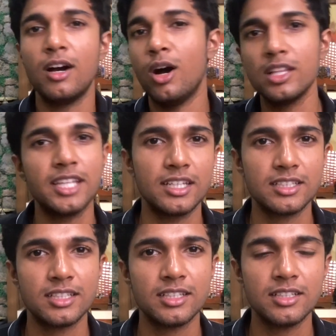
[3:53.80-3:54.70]
all that.
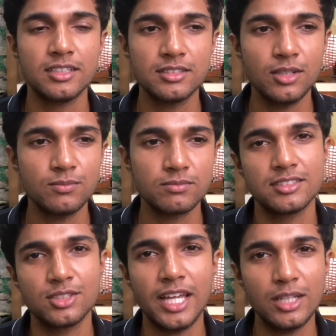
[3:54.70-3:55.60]
So
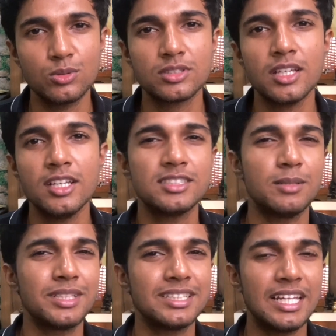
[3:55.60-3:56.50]
that was
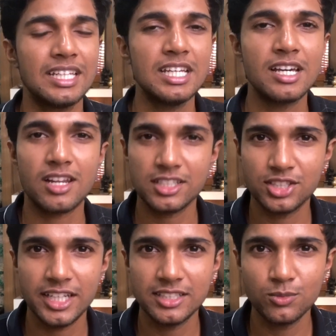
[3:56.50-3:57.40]
something that
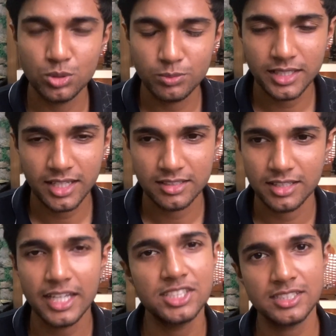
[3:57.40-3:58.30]
resonated with me, and
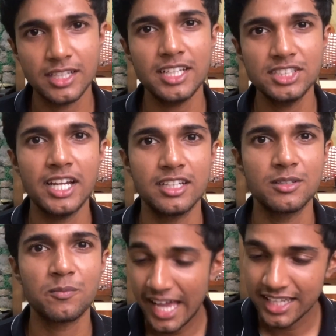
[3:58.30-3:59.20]
I shared it.
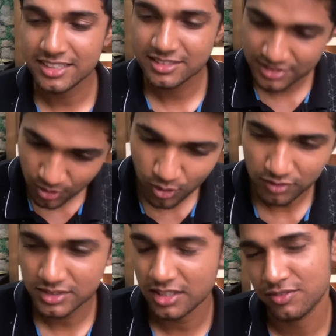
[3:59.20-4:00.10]
And so
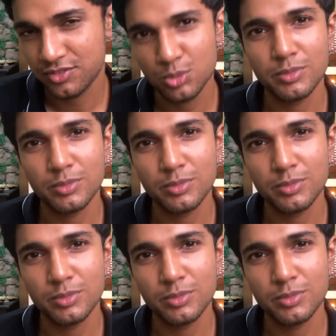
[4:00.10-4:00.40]
after a few